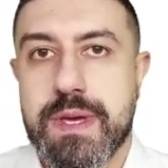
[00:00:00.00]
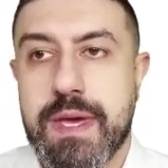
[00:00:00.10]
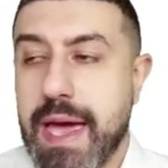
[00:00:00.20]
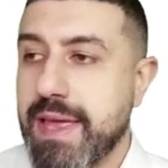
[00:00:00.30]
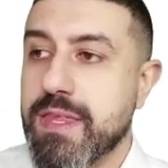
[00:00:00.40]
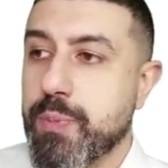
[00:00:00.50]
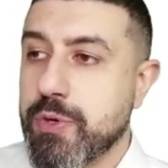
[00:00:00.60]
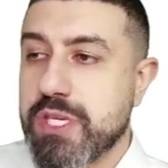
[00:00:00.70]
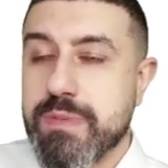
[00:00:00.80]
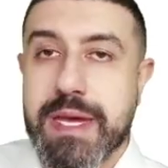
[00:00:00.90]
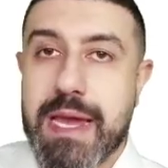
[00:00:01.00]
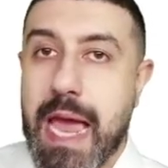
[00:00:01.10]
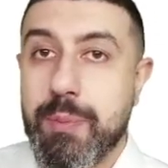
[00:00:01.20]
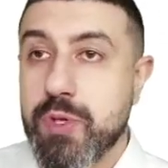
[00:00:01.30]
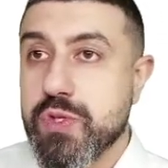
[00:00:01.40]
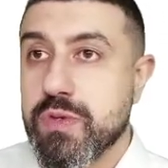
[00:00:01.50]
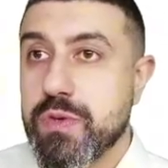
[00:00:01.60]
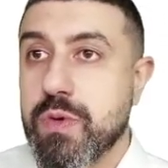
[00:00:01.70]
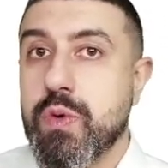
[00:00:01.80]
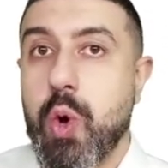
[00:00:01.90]
And the person making apples,
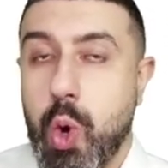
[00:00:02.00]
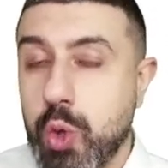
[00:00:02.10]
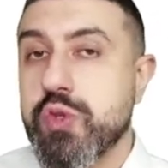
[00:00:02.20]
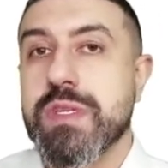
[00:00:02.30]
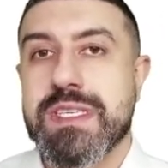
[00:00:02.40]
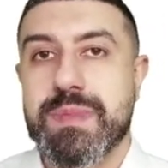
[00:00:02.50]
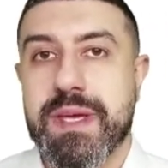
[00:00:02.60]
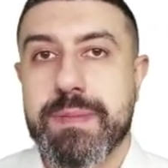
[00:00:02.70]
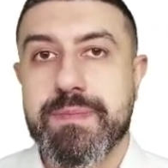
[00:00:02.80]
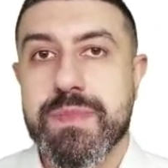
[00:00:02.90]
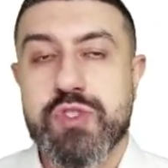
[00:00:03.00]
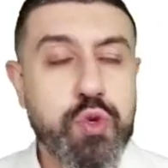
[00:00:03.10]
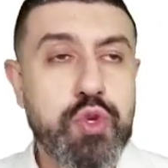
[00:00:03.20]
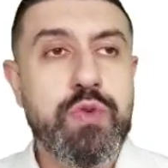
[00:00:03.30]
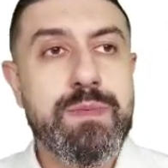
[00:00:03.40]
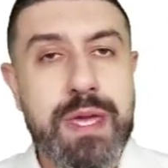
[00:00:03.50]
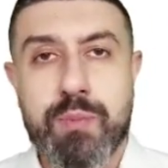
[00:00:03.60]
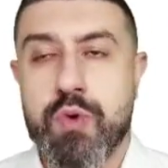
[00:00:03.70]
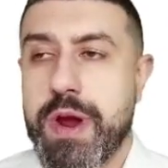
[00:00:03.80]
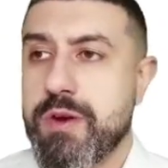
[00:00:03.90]
also the same thing. So you would make
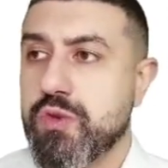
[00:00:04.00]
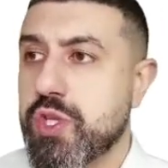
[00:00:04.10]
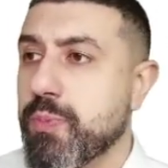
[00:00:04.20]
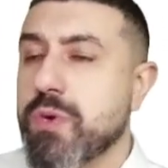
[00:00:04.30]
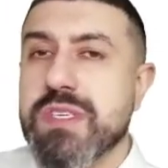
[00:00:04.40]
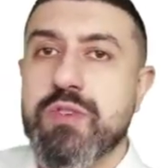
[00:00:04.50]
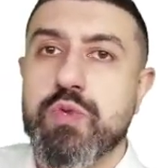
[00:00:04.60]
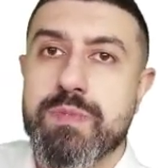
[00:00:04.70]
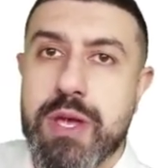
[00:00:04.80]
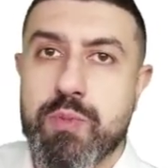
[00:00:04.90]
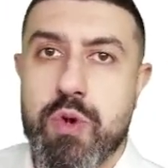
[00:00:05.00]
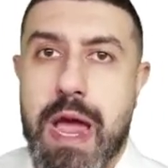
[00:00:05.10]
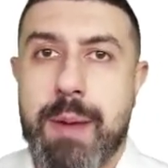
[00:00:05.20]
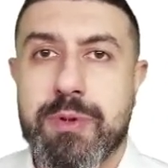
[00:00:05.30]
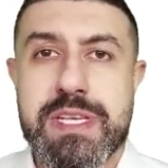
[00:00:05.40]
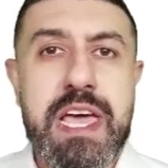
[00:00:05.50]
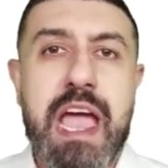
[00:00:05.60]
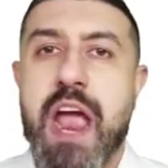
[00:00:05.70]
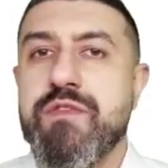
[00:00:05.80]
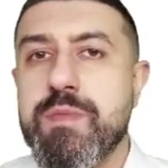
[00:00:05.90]
more arrows, the person would make more apples,
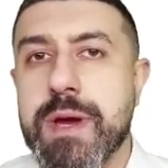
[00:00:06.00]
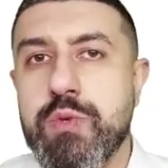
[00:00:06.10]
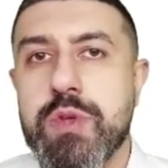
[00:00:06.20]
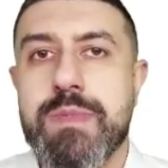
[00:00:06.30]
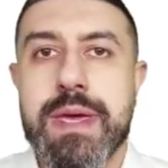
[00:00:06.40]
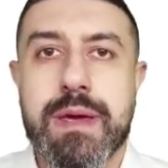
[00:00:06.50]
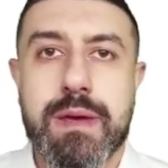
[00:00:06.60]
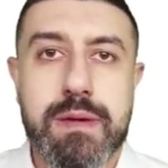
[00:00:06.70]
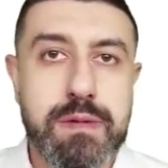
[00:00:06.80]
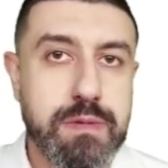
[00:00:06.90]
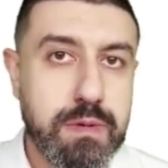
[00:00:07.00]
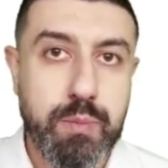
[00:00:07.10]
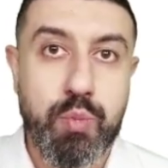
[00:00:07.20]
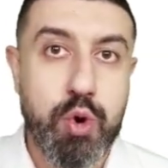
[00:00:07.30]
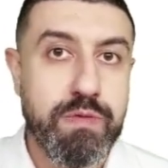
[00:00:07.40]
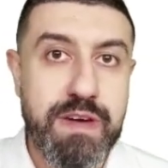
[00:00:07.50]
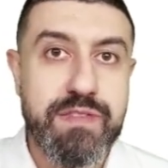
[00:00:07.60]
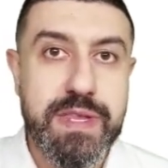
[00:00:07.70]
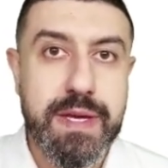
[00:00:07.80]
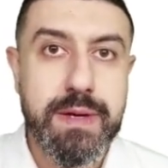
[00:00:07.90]
everybody would make more of
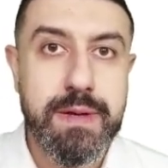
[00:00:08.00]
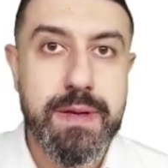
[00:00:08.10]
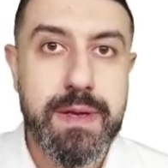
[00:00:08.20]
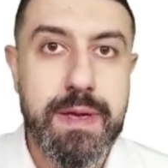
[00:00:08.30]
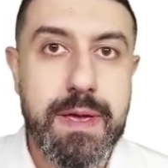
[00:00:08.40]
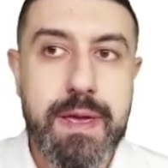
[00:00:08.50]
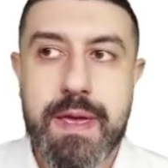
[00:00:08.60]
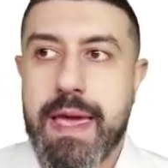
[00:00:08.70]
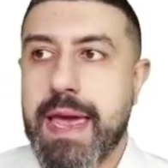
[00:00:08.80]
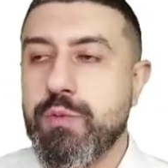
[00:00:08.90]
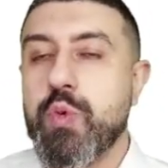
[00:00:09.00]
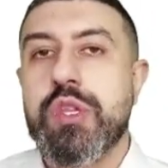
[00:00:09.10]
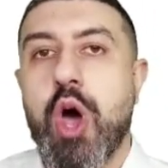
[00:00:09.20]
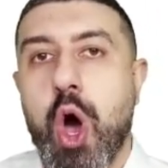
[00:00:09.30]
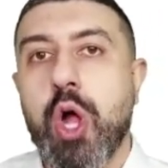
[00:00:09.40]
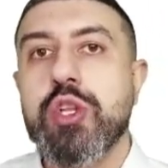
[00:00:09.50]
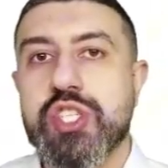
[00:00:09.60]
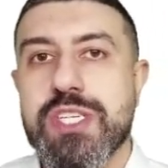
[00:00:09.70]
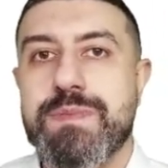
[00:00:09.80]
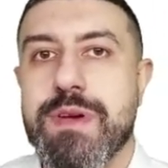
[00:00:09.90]
everything, and we would all
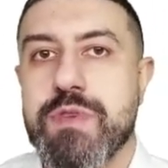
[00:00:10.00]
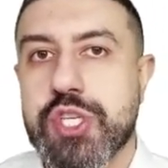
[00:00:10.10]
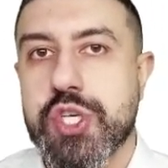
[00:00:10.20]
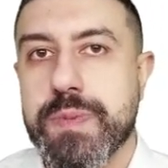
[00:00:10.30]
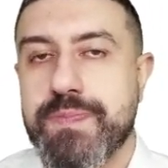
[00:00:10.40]
just be richer.